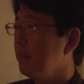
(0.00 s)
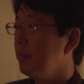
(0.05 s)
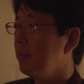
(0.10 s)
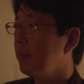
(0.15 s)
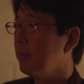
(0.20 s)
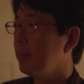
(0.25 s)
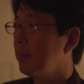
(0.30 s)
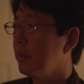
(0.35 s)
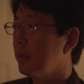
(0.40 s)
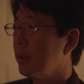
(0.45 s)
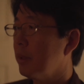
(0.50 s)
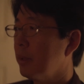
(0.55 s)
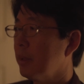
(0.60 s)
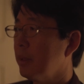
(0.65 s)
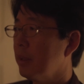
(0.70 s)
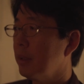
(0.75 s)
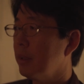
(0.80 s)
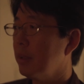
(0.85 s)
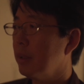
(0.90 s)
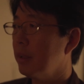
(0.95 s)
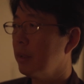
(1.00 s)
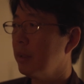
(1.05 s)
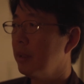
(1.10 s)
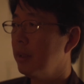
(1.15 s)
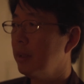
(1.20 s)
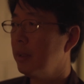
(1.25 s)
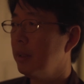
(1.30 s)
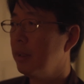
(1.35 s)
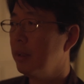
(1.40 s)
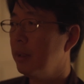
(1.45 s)
your experience is around
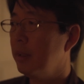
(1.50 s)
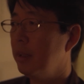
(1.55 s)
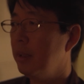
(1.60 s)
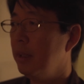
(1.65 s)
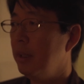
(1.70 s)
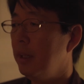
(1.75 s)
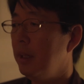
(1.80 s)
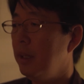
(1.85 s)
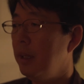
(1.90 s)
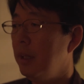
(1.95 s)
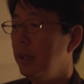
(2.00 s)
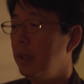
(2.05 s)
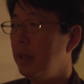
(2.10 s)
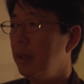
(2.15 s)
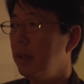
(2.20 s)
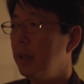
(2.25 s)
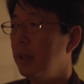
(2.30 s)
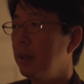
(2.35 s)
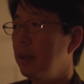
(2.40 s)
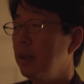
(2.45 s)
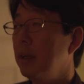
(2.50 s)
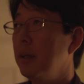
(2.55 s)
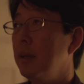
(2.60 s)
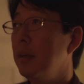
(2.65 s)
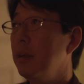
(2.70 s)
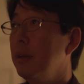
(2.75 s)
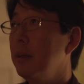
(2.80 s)
all of this.